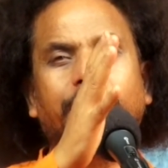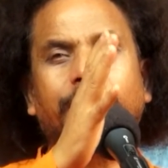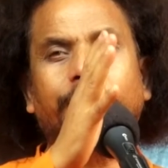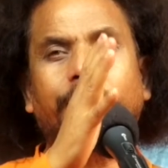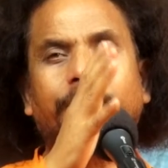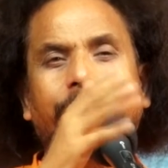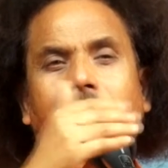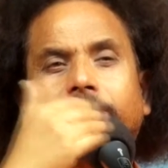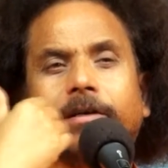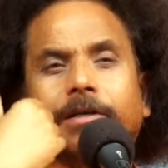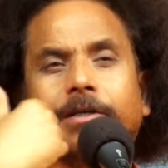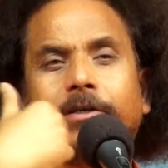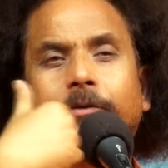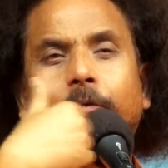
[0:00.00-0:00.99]
you will find
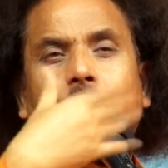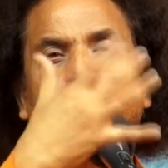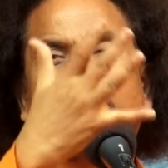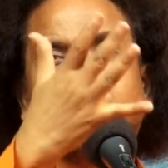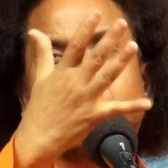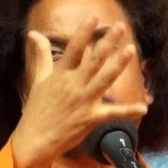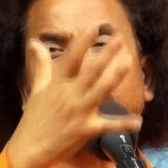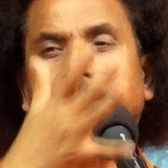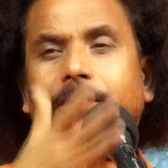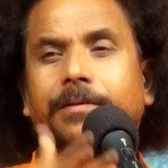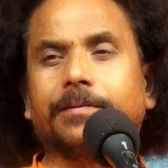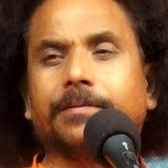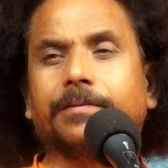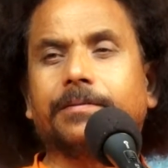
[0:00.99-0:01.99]
it is opaque.
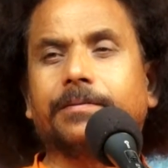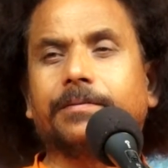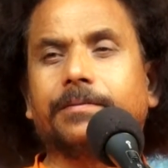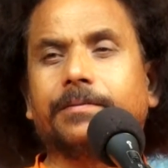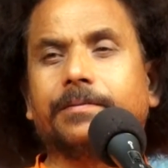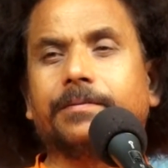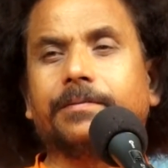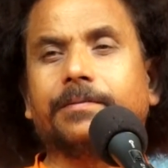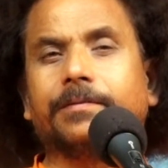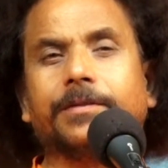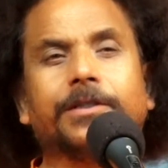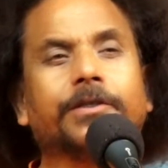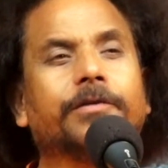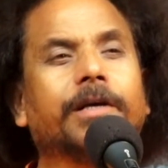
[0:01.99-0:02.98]

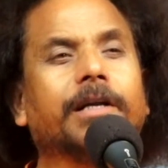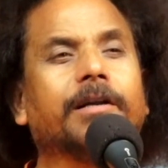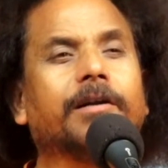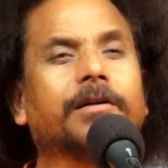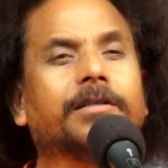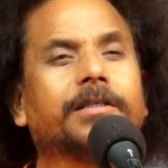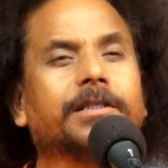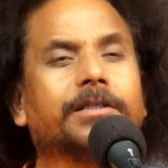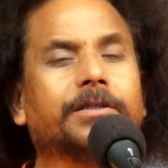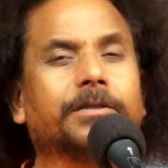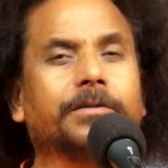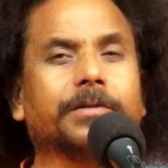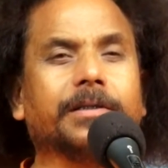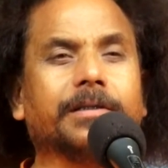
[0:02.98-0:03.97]
You cannot see
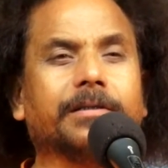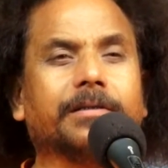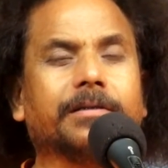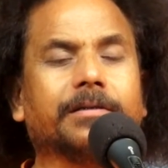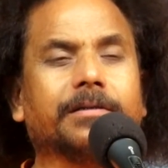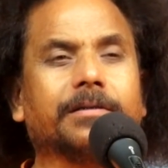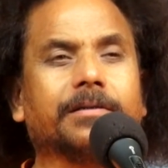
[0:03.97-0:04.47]
through it.